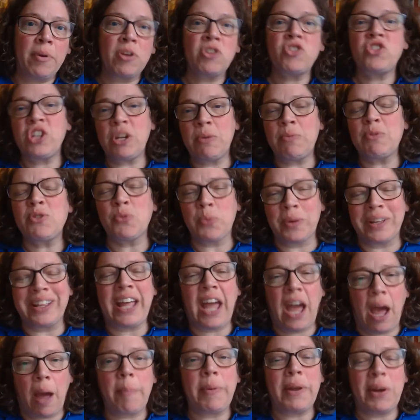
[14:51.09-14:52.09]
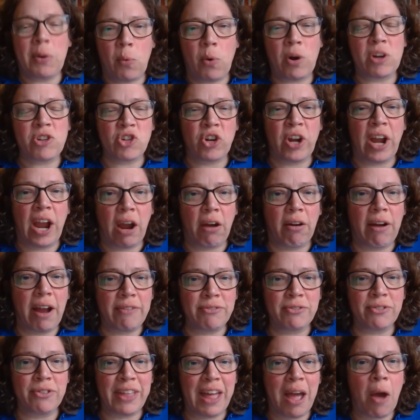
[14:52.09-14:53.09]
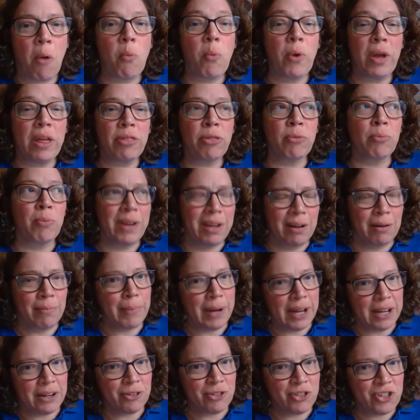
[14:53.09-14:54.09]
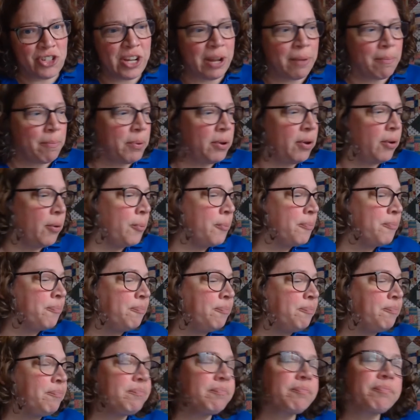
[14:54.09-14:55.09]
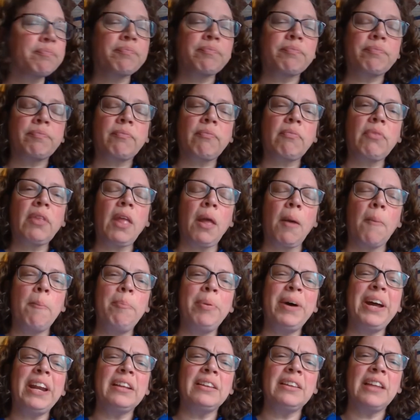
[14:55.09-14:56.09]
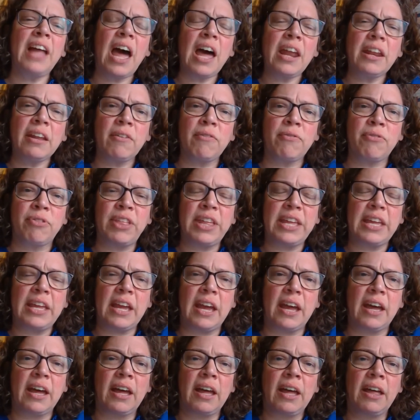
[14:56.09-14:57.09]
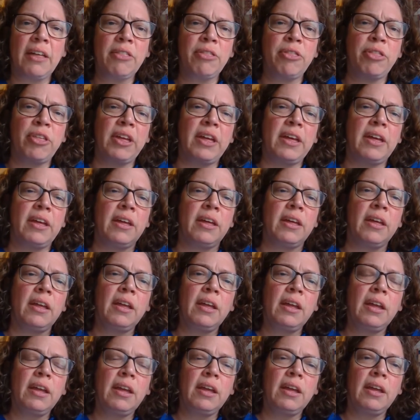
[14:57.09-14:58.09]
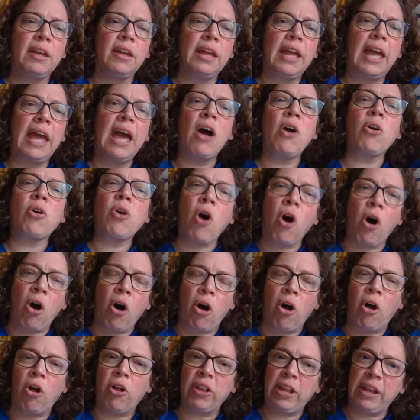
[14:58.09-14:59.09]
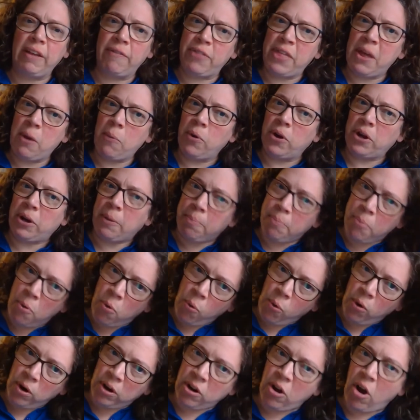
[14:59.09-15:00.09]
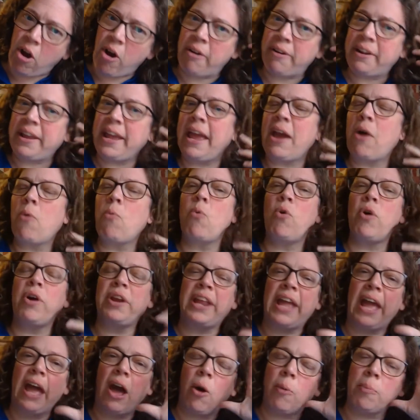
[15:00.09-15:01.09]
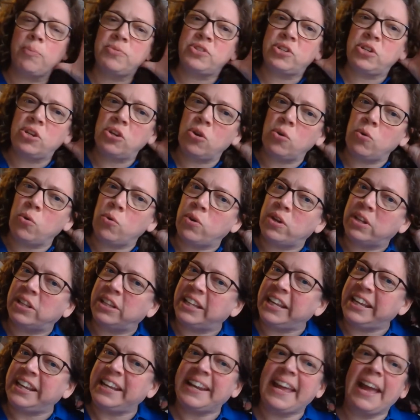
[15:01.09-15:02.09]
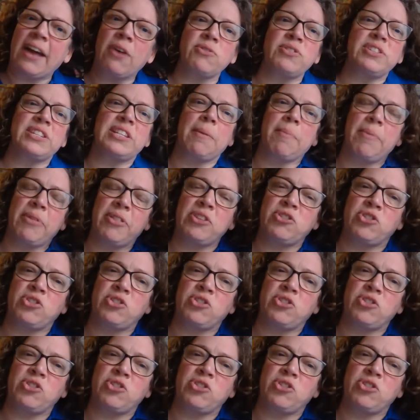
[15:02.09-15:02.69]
She was really happy to wash her hair after that with real modern shampoo. But a lot of the alcohol, if they were going to pour it on, it would help to clean out some of